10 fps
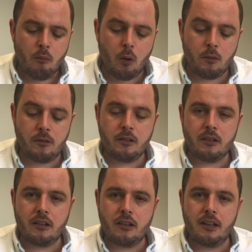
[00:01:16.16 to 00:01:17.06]
Well,
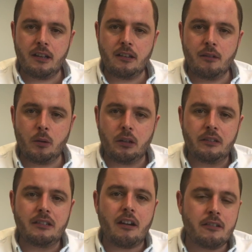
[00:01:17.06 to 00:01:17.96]
you will
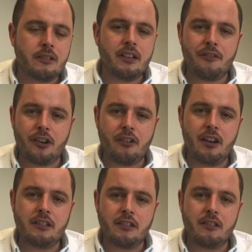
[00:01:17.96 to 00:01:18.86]
undoubtedly have
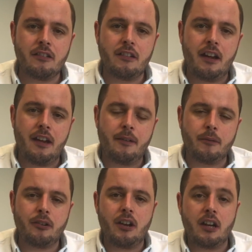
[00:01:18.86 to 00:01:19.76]
create
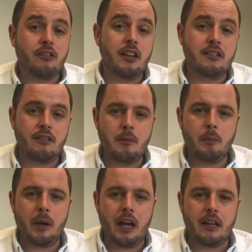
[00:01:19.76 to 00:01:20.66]
a greater
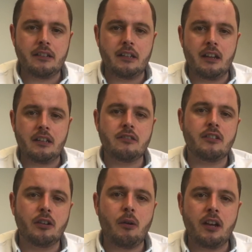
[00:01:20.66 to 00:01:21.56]
impact in
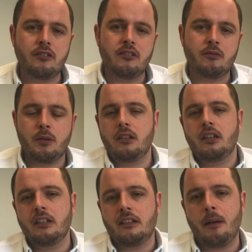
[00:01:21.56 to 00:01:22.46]
answering questions with an
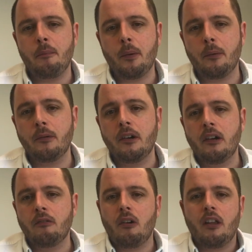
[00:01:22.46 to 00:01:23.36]
example
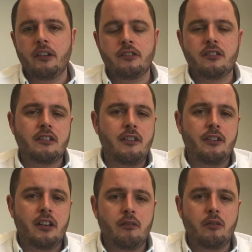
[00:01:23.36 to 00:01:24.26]
rather than just
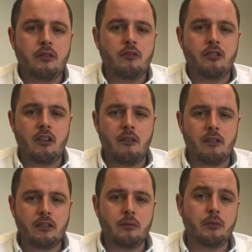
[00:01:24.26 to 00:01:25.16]
giving a
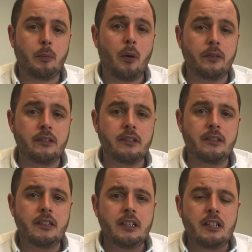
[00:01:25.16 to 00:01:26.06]
generic response.
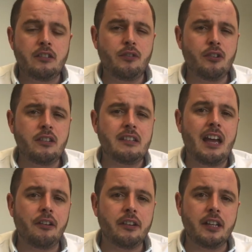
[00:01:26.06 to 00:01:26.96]
So if you can
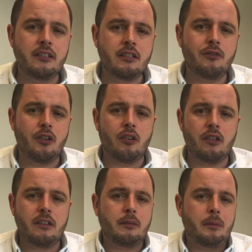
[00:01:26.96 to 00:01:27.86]
tell the interviewer
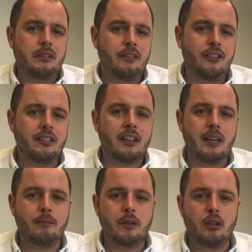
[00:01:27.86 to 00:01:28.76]
the specific
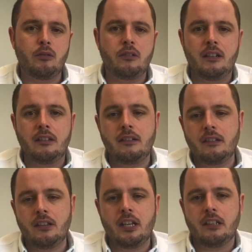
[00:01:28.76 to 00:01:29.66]
time that you did
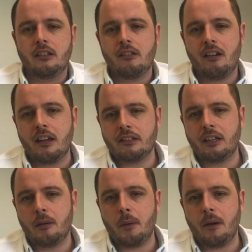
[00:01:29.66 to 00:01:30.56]
the thing that they're
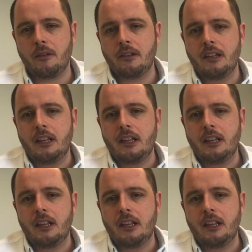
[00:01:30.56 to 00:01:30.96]
asking about,